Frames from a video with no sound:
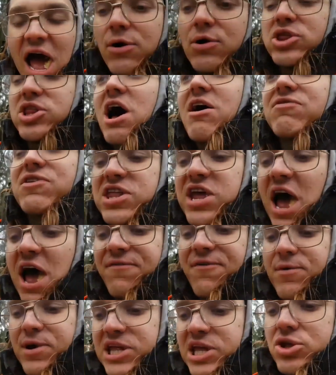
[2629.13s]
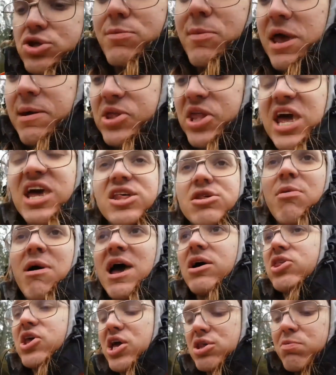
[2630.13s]
I would love to die from eating too many bananas, but
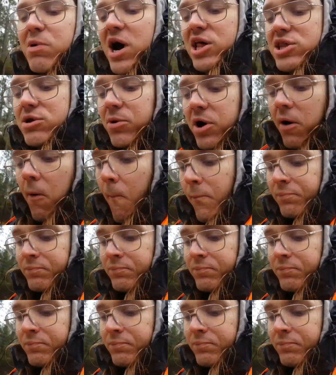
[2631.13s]
I don't think it's possible.